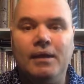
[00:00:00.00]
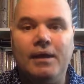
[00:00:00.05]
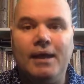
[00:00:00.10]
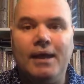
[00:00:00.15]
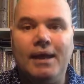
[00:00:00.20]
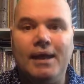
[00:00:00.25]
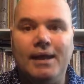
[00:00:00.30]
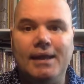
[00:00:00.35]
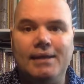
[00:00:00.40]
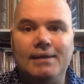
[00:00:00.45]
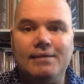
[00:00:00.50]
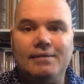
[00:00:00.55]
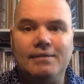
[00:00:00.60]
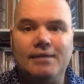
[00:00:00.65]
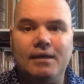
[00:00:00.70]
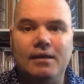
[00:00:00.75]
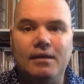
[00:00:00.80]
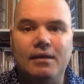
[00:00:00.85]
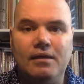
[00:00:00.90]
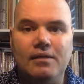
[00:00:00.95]
and
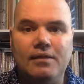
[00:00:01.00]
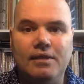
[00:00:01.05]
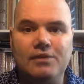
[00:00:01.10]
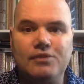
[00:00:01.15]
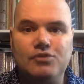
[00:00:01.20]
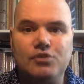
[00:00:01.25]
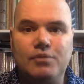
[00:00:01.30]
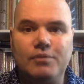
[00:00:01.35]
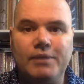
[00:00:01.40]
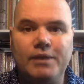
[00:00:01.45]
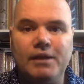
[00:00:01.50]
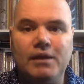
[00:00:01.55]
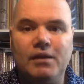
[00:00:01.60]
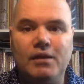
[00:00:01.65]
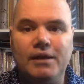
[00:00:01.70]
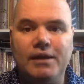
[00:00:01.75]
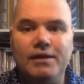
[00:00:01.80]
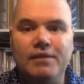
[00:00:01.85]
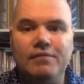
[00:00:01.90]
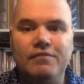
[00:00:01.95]
then drop me a
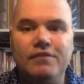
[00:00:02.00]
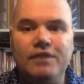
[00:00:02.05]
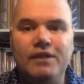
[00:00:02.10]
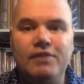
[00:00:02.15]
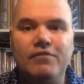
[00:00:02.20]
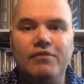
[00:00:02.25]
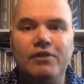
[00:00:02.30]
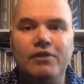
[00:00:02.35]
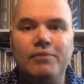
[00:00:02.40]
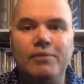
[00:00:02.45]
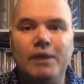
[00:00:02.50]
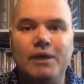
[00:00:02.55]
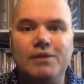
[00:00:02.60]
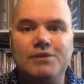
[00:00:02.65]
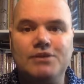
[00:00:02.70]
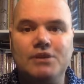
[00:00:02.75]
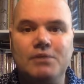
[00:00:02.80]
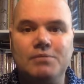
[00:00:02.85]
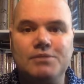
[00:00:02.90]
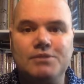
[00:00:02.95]
line. Thank you very
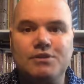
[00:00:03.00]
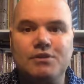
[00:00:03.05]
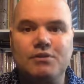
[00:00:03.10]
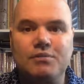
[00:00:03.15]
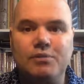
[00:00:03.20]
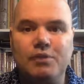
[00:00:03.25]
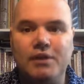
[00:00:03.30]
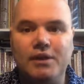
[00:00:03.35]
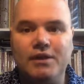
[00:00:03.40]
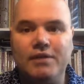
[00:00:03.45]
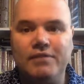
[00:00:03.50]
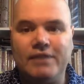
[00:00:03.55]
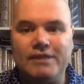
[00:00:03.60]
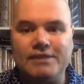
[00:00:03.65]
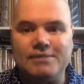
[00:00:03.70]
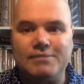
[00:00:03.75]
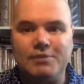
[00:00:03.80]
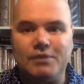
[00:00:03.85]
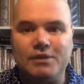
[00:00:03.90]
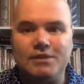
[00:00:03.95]
much. I'm Scott Bryant of
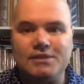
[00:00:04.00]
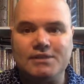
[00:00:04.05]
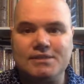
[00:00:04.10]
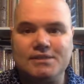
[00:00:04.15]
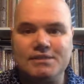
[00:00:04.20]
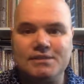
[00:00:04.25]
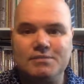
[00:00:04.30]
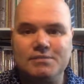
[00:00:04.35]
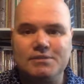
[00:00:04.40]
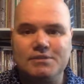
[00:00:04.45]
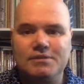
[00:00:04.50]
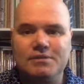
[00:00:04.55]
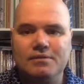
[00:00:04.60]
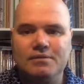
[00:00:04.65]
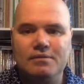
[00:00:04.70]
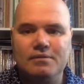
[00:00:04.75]
Active Bryant Systems.